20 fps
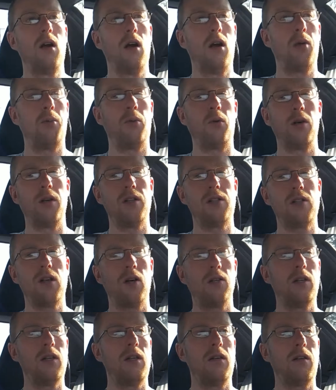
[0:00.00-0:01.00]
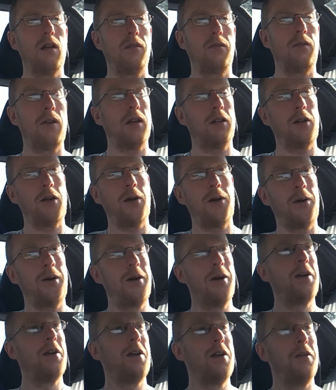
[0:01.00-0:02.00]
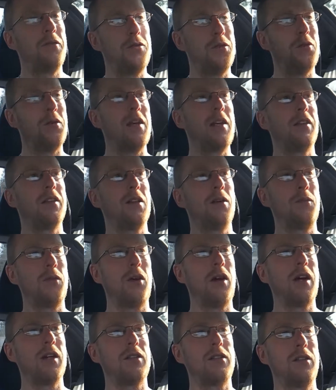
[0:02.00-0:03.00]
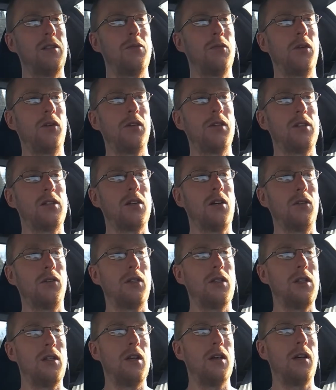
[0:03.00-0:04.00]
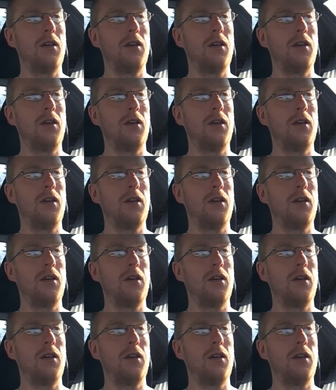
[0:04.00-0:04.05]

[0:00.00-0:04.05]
are pretty salty. In fact, if you eat them, they're actually really salty.